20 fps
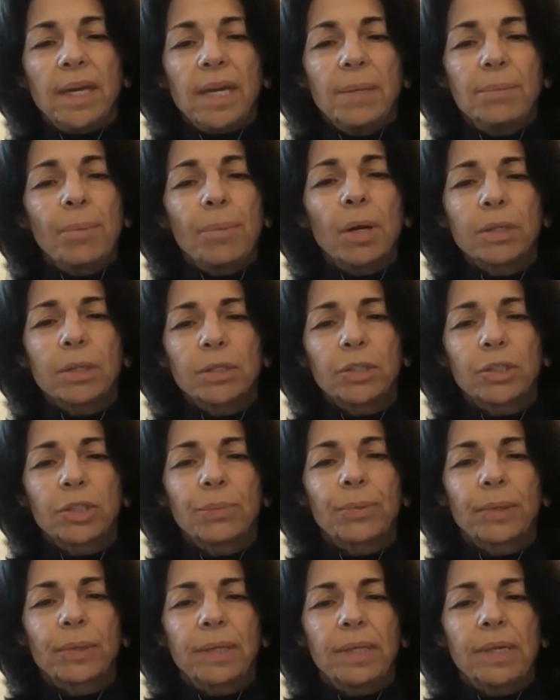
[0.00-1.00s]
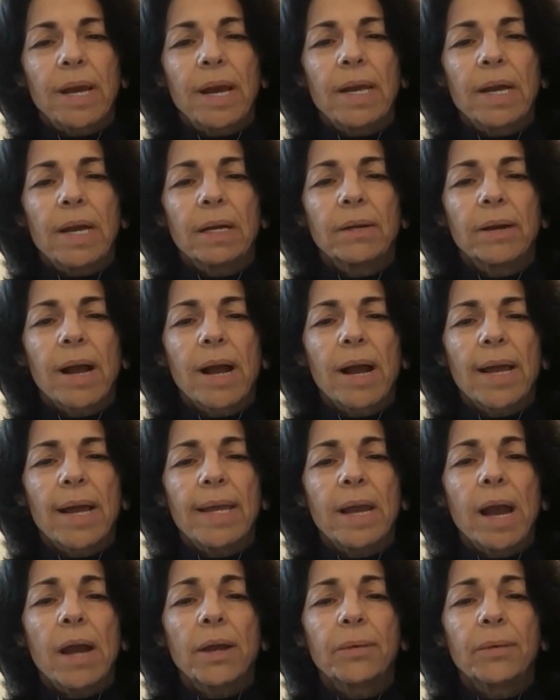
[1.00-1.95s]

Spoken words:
In partnership with the IRI,